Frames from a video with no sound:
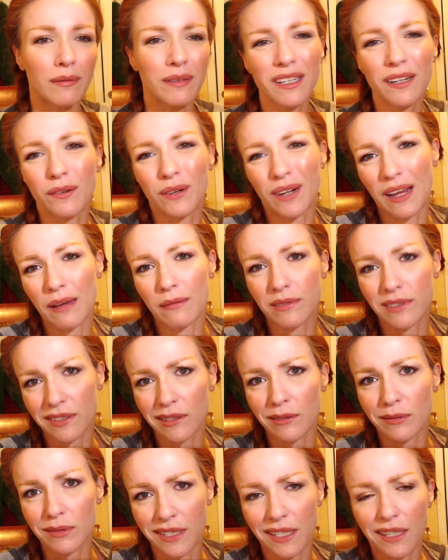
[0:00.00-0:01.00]
You know what happens with
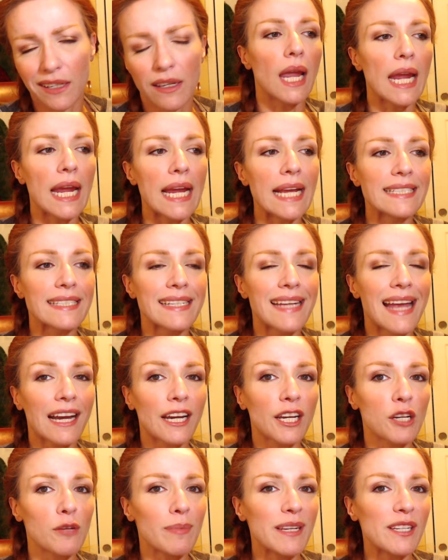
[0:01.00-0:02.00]
lipstick. It's not
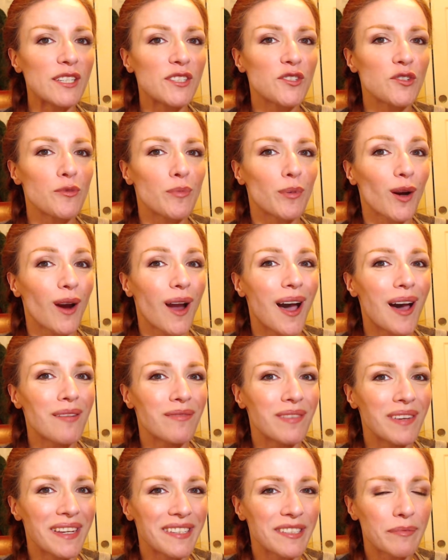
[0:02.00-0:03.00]
going to be super
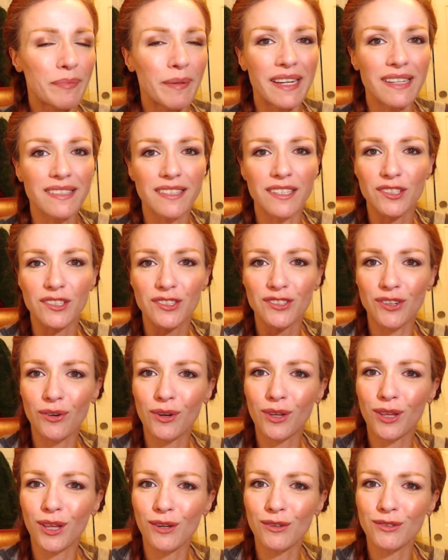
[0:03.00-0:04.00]
obvious because it's so
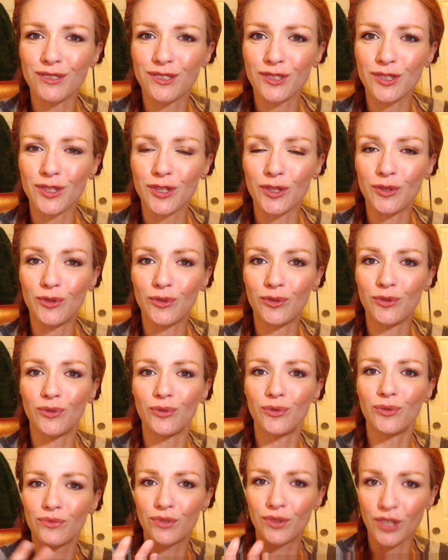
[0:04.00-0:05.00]
close to
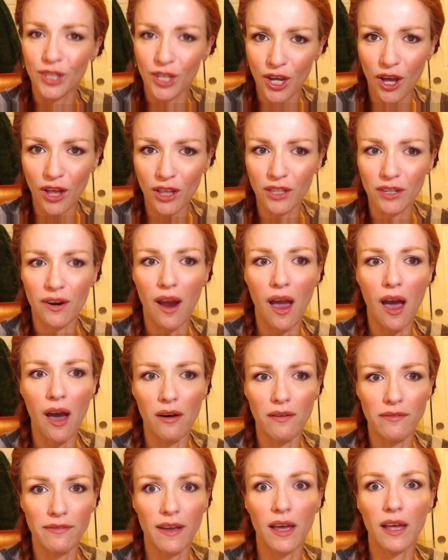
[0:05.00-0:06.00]
the color
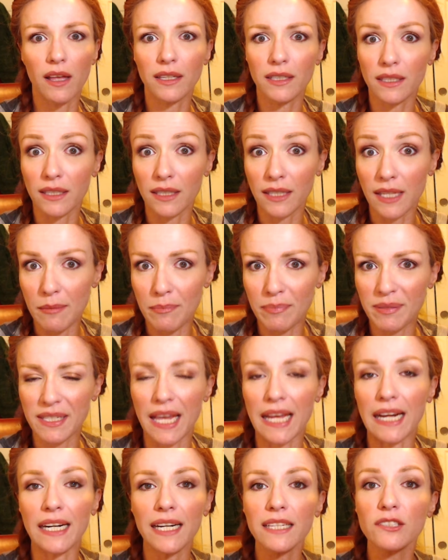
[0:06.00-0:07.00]
of lips,
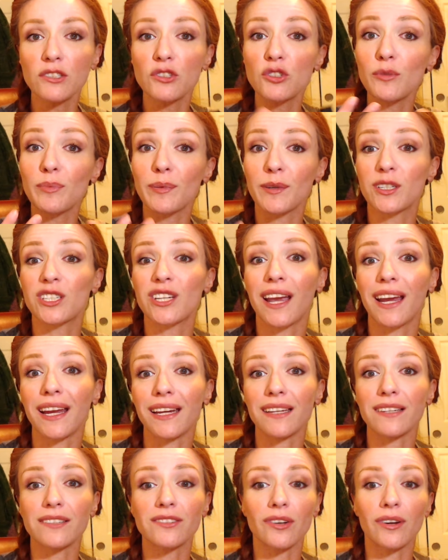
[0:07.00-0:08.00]
and it is super
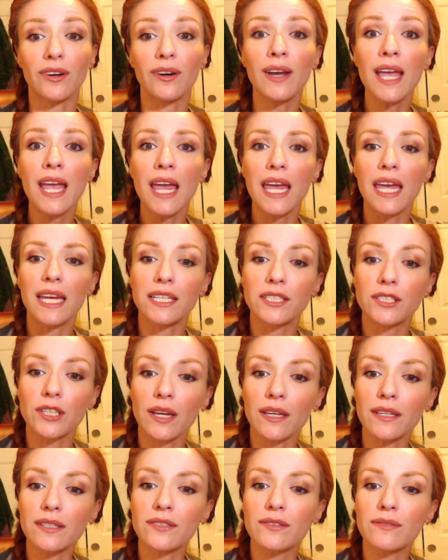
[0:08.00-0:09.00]
shiny, so it
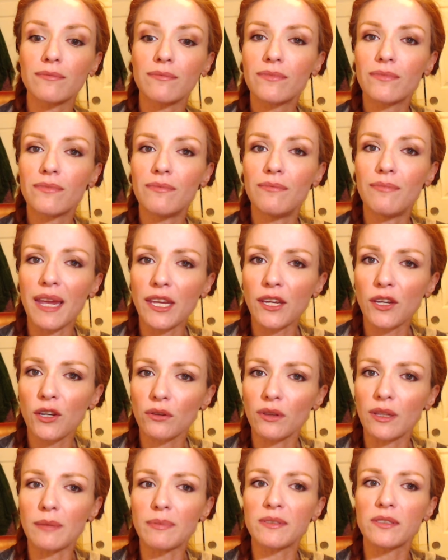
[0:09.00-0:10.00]
does make your
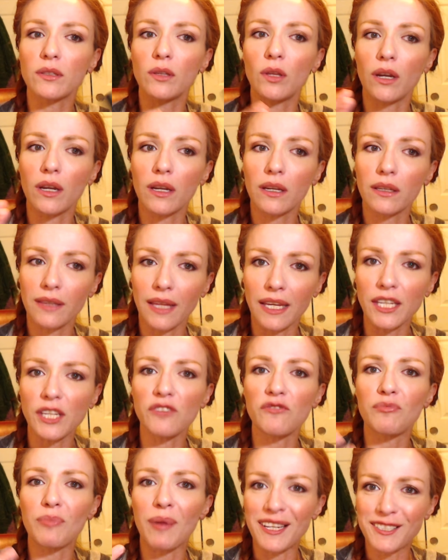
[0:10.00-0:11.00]
lips look like
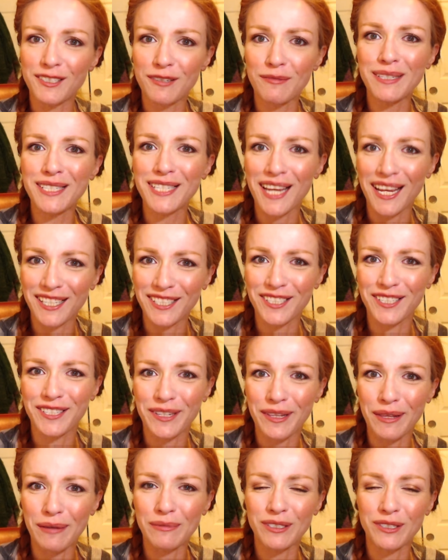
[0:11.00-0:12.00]
you've paid some attention to
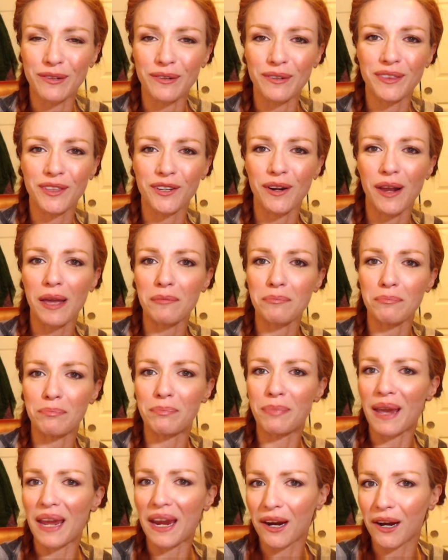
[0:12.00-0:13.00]
them, so they're not
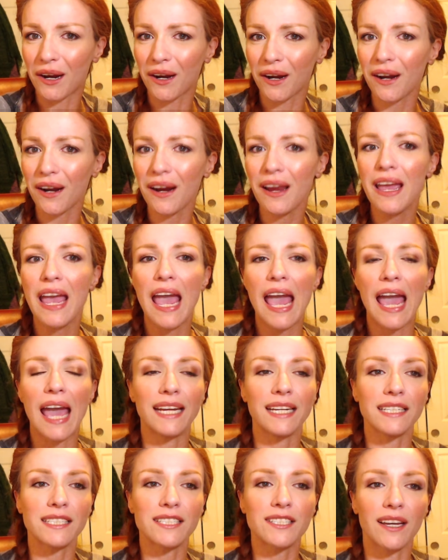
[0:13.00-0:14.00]
bare, and
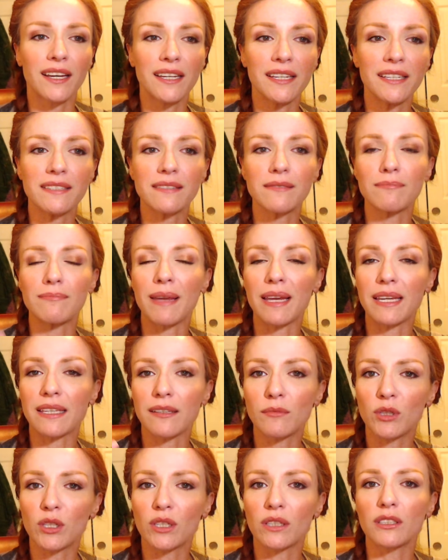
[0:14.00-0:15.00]
it does make them
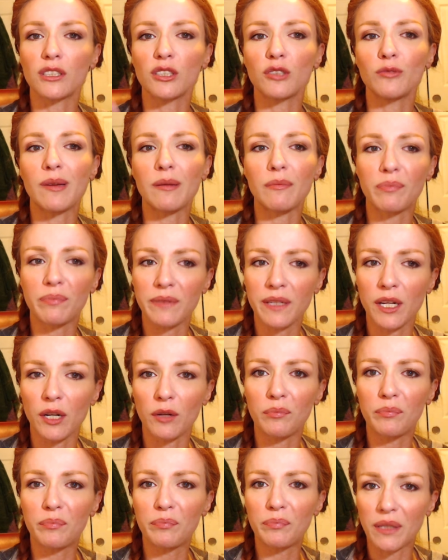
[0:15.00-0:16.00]
look a little bit,
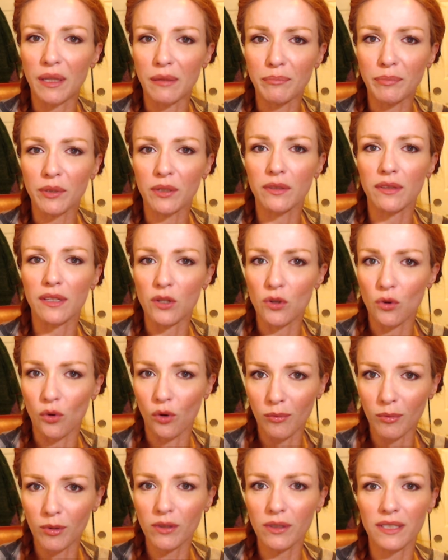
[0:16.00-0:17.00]
plumper than
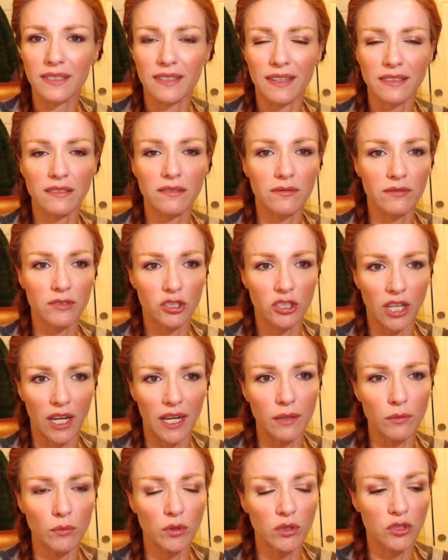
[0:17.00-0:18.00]
normal, because that's
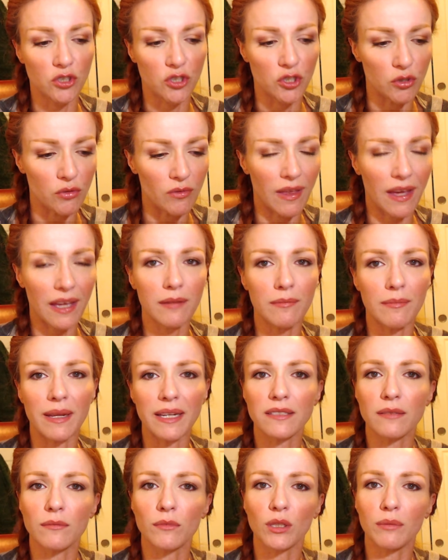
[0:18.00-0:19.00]
shine will do that. It
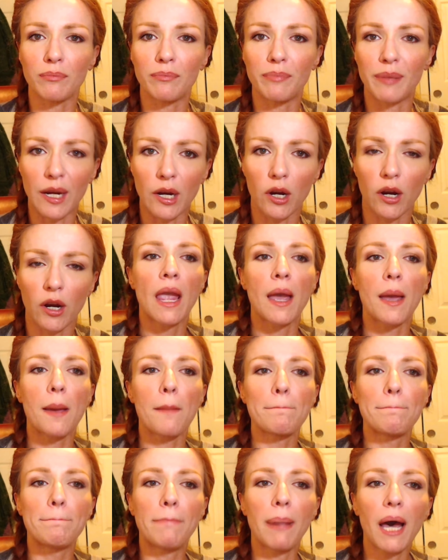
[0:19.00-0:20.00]
makes them look bigger,
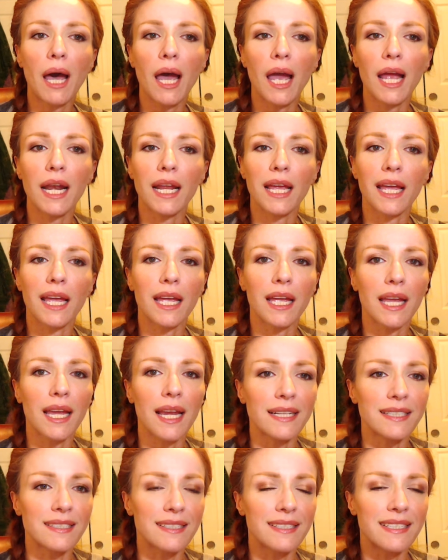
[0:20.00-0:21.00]
but
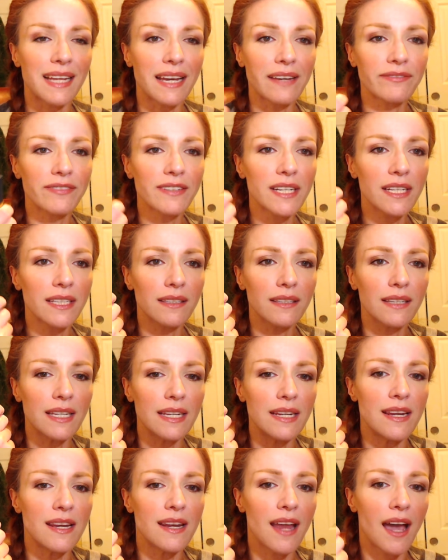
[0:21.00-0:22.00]
it's definitely
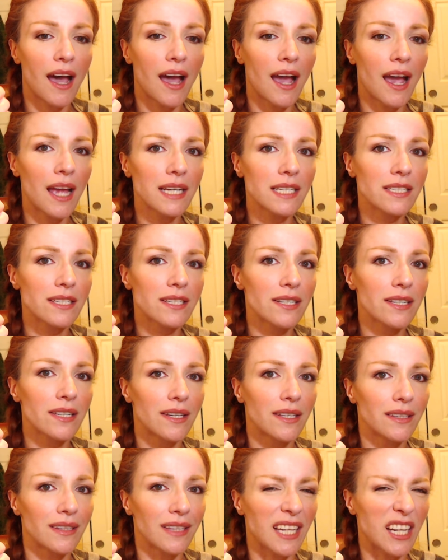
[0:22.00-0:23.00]
not
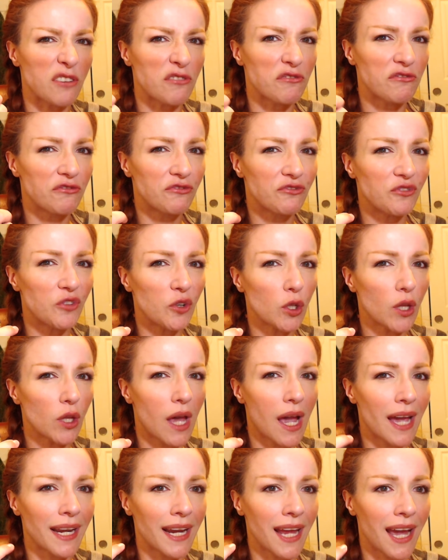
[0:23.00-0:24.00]
like a
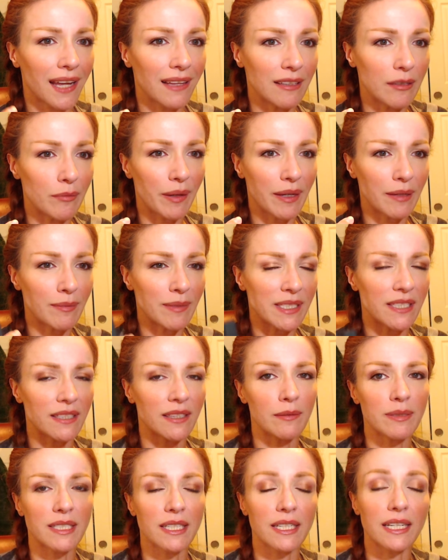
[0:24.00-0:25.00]
full-on highly pigmented
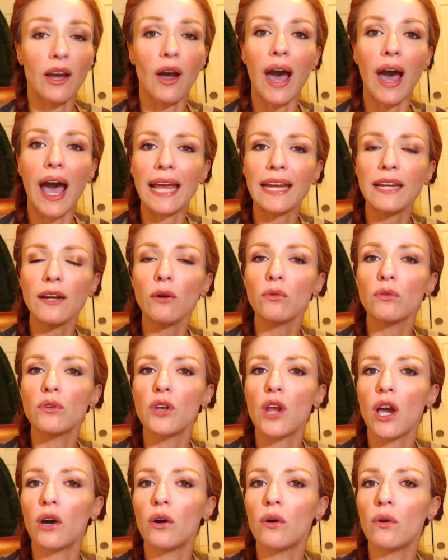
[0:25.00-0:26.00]
lipstick. Now, I don't
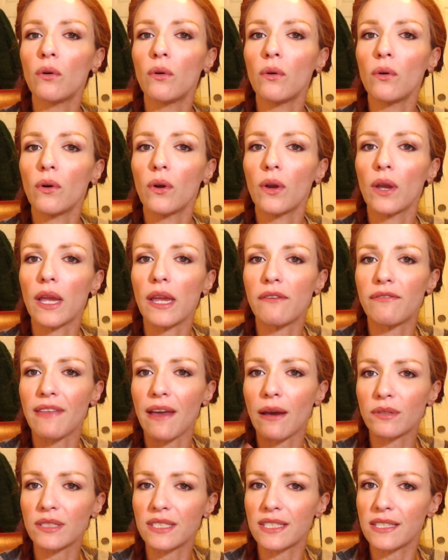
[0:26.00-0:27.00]
know if
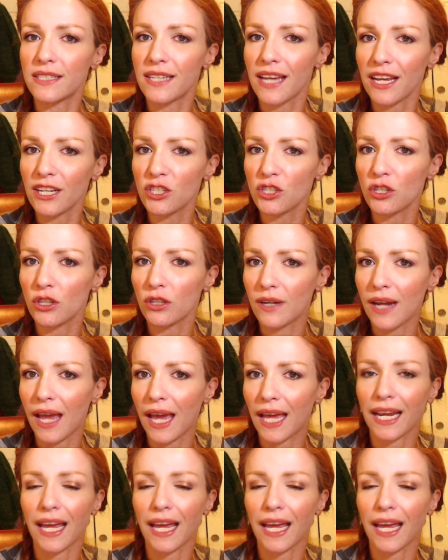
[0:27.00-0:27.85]
that was intentional or not.